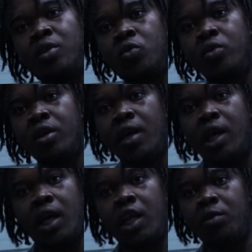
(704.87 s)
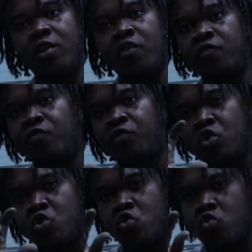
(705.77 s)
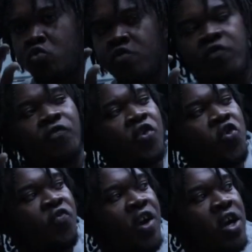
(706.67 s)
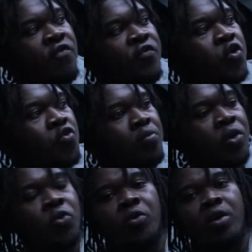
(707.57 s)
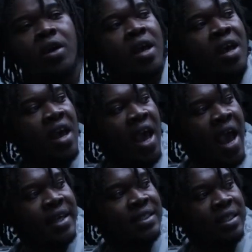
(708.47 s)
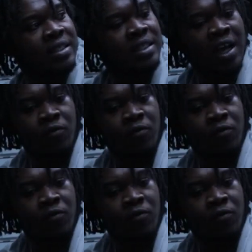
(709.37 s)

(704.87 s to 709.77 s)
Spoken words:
blue, it'll be a very few blue accents. And